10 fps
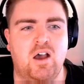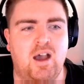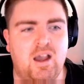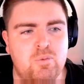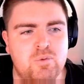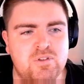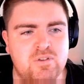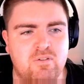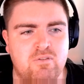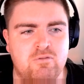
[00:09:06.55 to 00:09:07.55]
I was
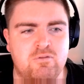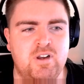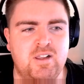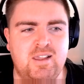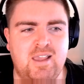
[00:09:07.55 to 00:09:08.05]
really